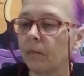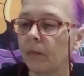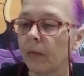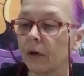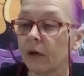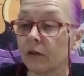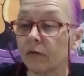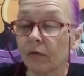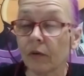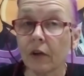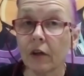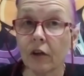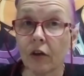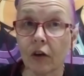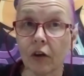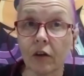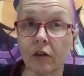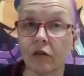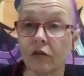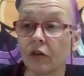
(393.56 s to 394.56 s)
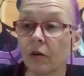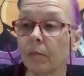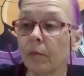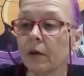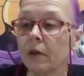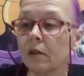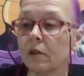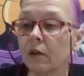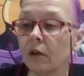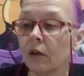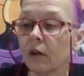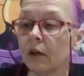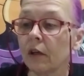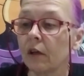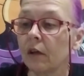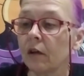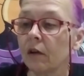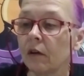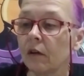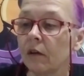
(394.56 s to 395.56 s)
It's really good. Shipping's
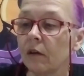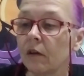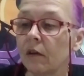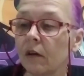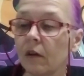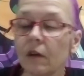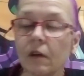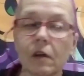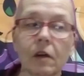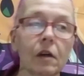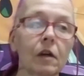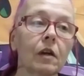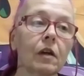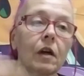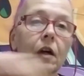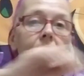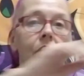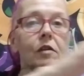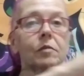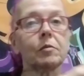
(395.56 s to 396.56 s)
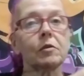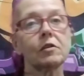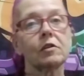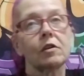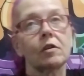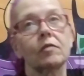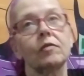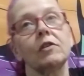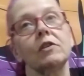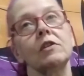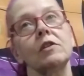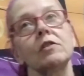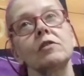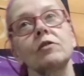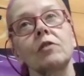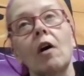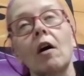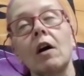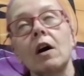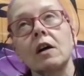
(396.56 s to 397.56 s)
good. Customer service
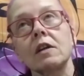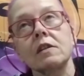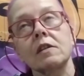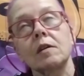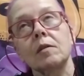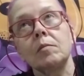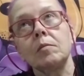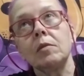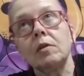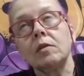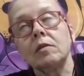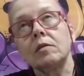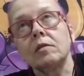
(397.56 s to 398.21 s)
is awesome.